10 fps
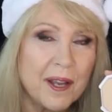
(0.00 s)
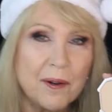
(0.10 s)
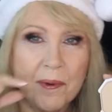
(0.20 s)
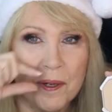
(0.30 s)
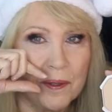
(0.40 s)
I
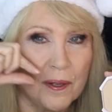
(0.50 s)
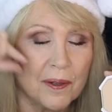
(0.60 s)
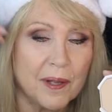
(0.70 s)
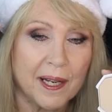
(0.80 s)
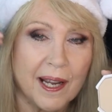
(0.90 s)
don't want to
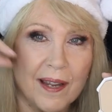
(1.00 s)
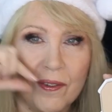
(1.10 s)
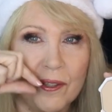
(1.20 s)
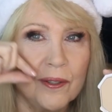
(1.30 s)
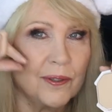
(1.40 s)
look like I have
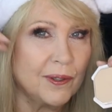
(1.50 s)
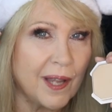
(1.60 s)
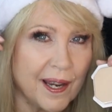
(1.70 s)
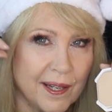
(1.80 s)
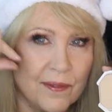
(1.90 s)
a little
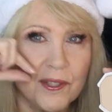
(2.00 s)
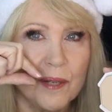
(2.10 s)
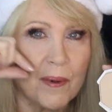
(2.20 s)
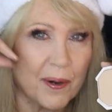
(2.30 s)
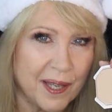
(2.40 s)
line of
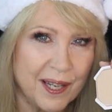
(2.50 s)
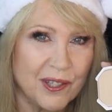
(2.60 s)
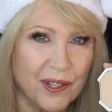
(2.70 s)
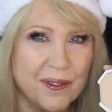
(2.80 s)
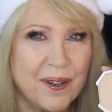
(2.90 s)

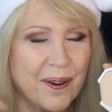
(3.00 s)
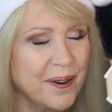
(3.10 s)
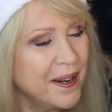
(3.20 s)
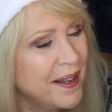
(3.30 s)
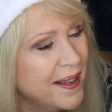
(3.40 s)
demarcation there,